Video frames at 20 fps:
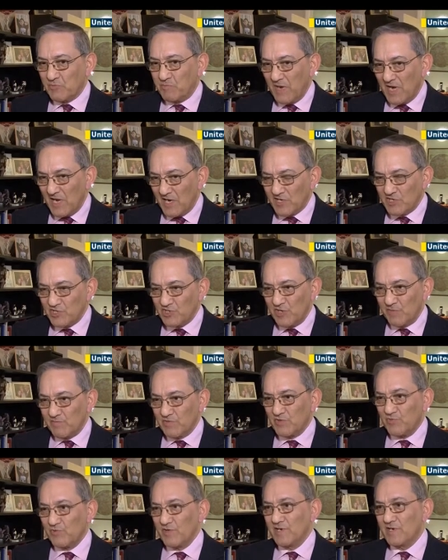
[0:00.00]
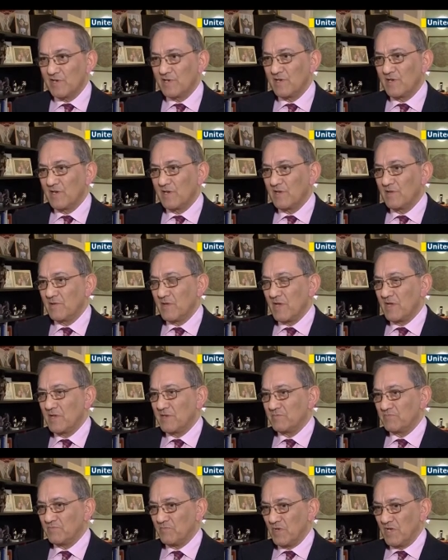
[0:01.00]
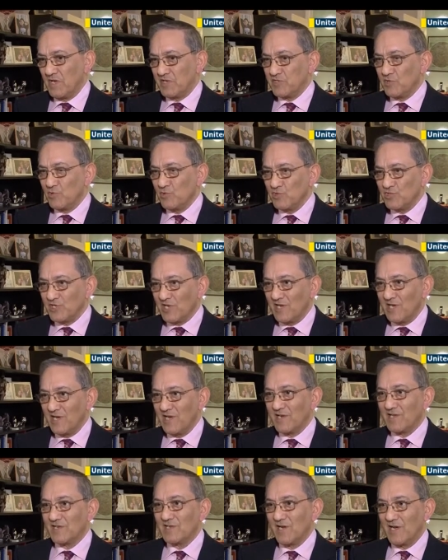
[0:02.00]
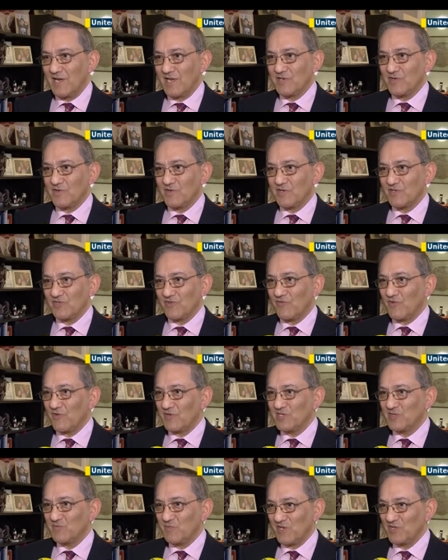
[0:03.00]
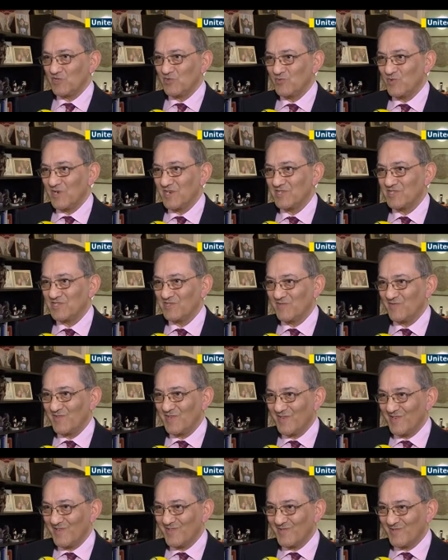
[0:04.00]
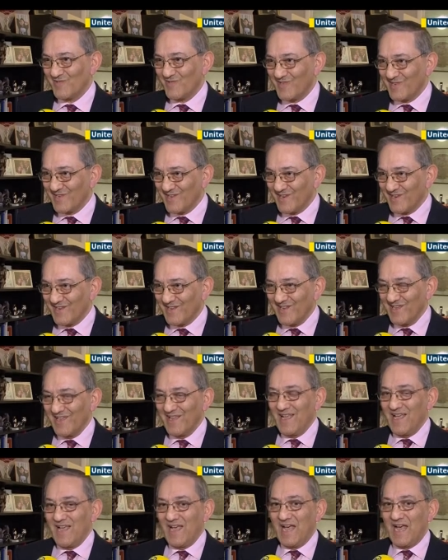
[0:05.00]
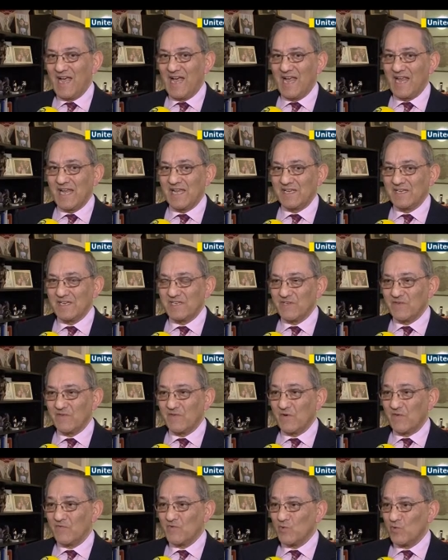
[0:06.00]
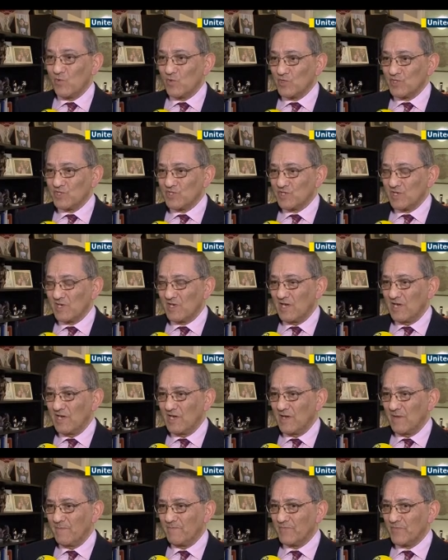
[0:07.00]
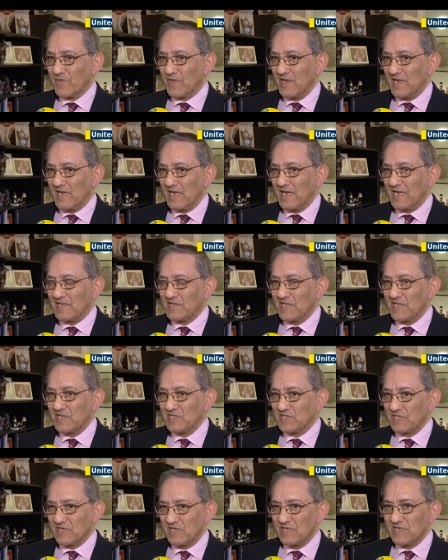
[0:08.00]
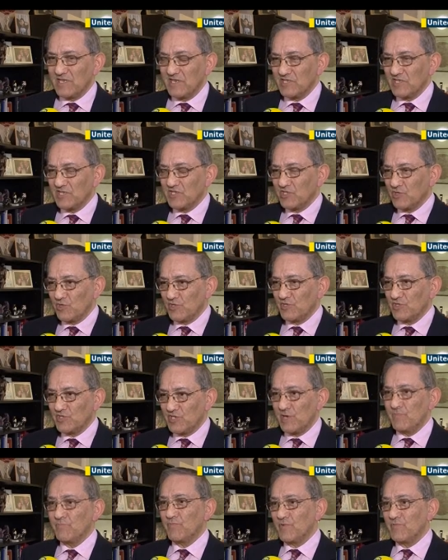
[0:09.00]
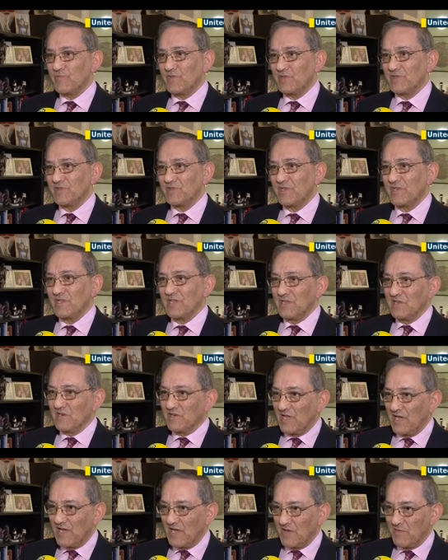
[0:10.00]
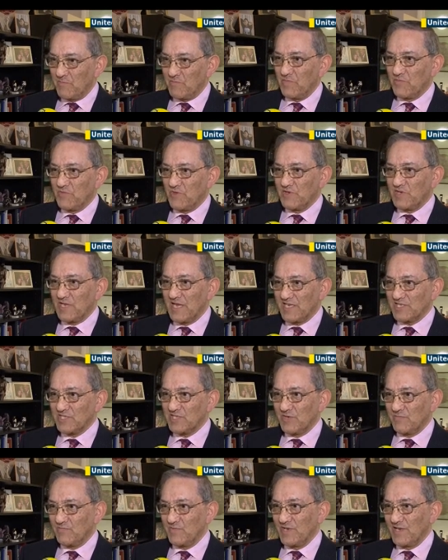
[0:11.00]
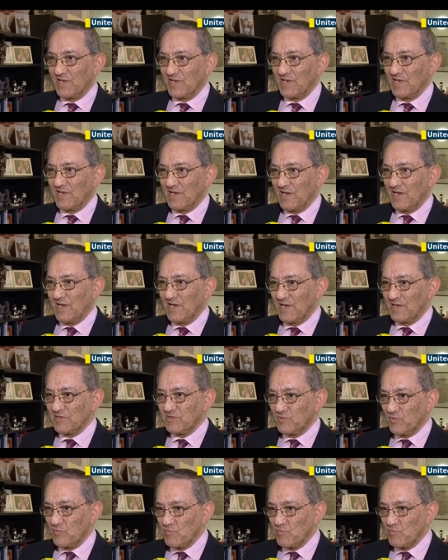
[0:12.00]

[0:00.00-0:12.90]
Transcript: The partnership between a, a, a, user and a guide dog is a very special one, as you've learned already. And uh, of course, um, there's, there's a certain temperament uh, that has to be, uh,